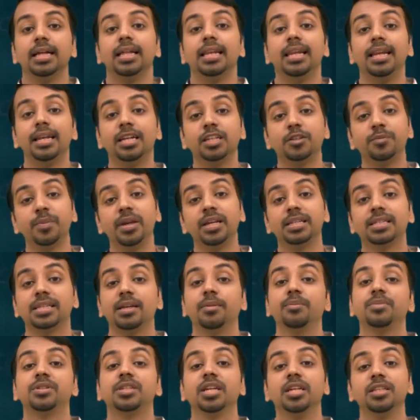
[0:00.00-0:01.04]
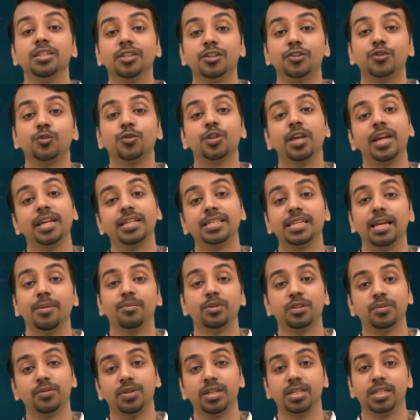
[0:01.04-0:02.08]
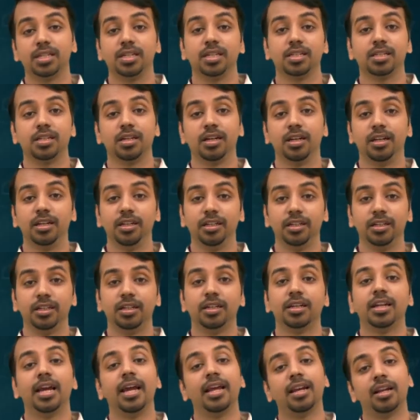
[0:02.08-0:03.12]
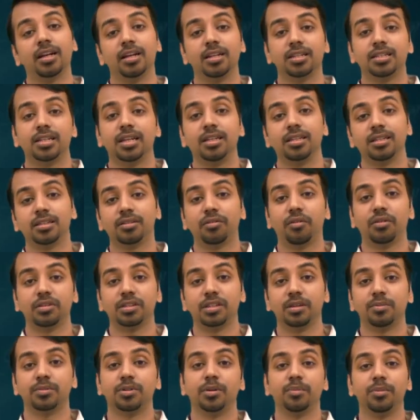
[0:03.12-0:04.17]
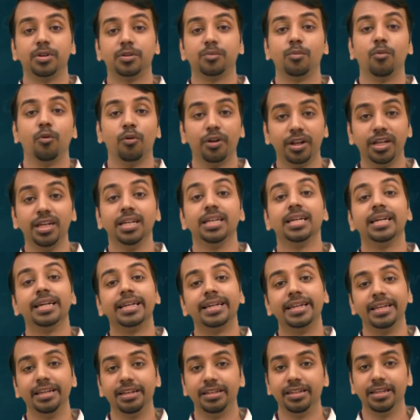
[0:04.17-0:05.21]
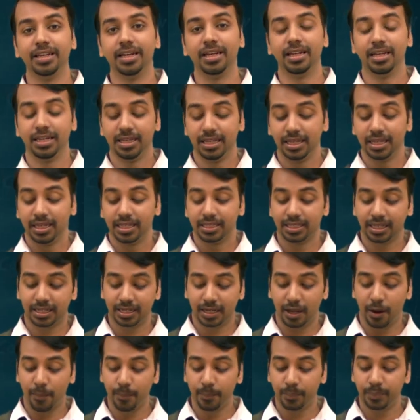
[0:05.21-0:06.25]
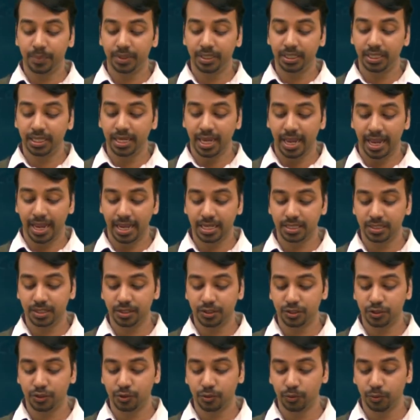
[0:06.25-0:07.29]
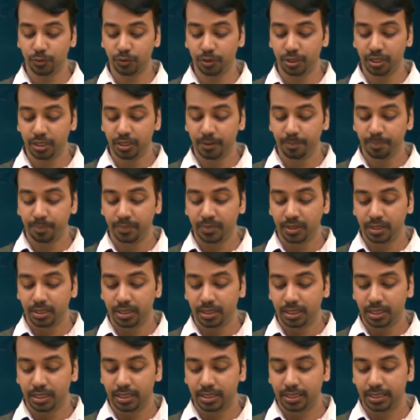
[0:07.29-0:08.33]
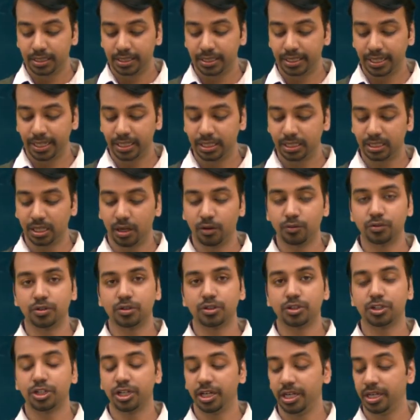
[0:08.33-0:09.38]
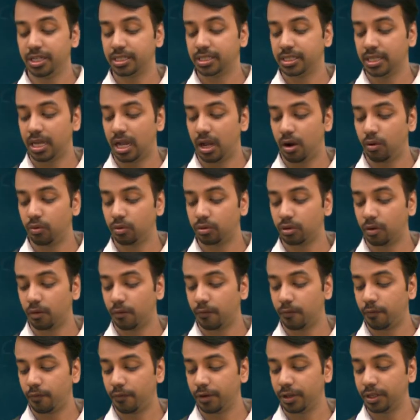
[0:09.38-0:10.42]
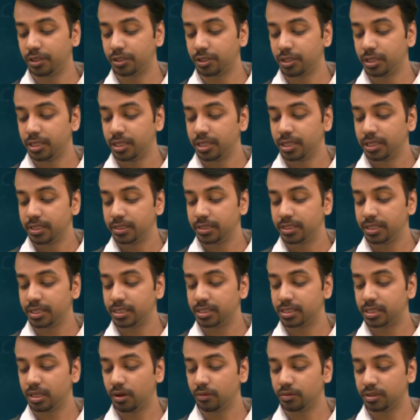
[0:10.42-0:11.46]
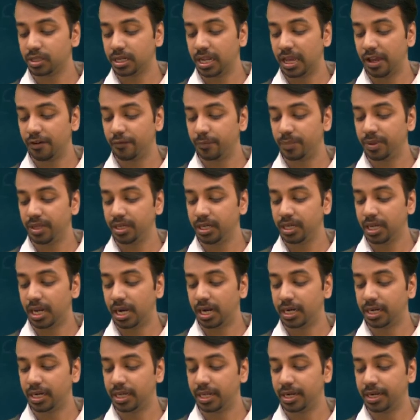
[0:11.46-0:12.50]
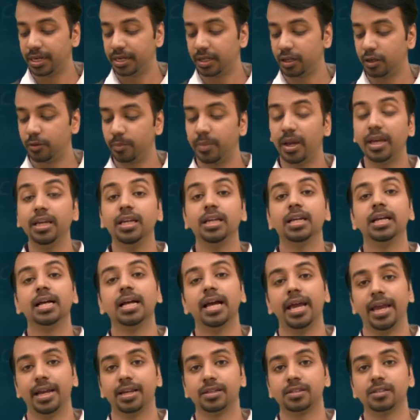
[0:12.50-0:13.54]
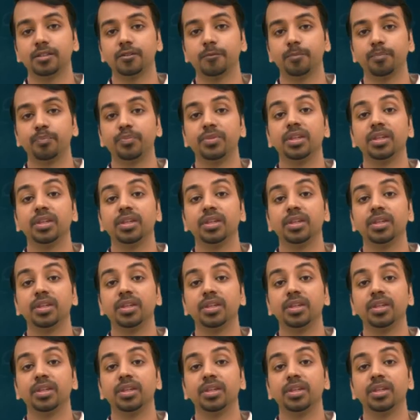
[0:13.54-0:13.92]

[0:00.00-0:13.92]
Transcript: Let us make some changes to the examples we discussed earlier and understand this concept a bit more in detail. The company has issued 10,000 shares, out of which 6,000 have been underwritten by X.